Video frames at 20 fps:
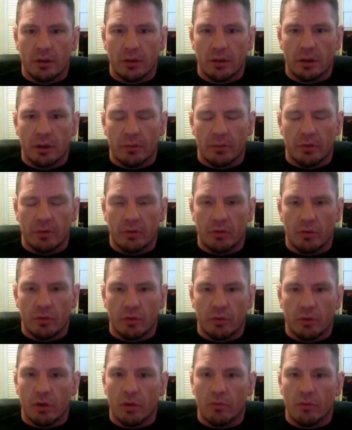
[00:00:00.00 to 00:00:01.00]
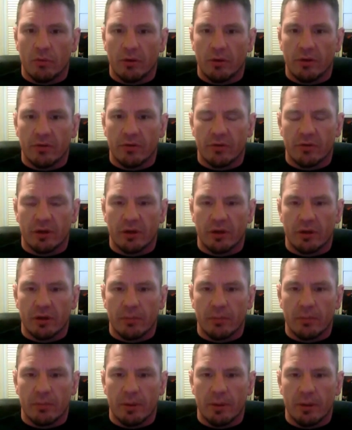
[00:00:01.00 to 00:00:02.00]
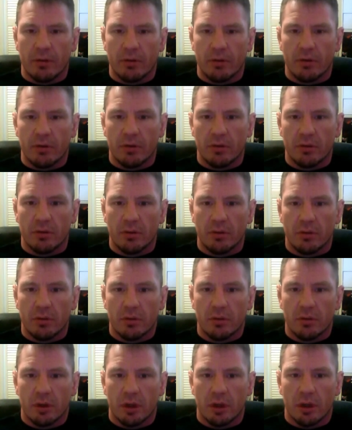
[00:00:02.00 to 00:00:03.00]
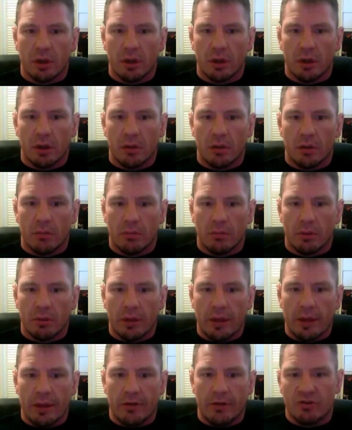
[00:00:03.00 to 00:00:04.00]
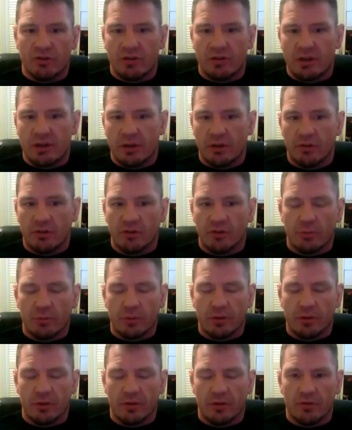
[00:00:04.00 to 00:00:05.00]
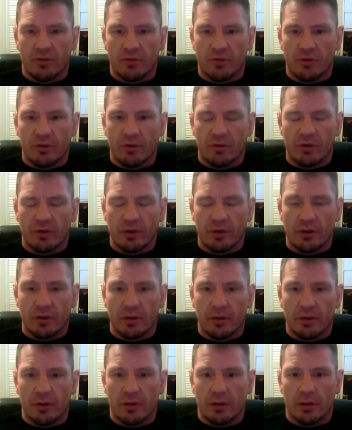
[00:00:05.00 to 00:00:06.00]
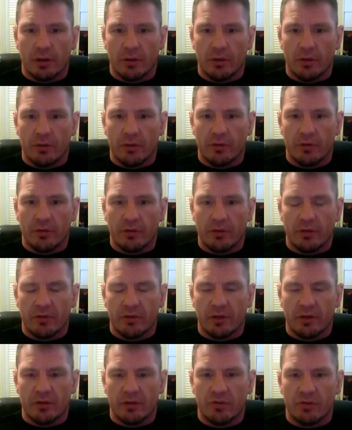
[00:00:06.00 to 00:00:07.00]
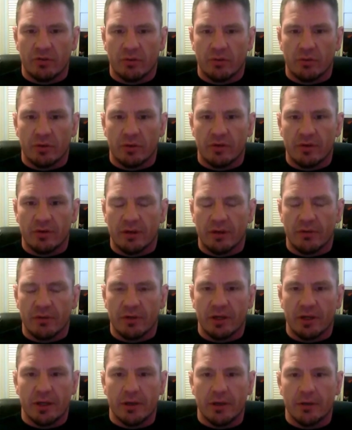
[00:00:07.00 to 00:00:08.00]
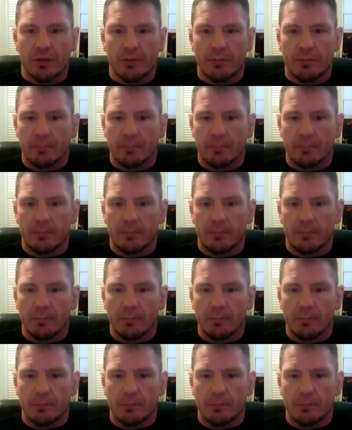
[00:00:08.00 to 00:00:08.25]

get him in a corner and work his ground and pound. Edge Tito just because Forrest, you know, he's not sure where he's at right now.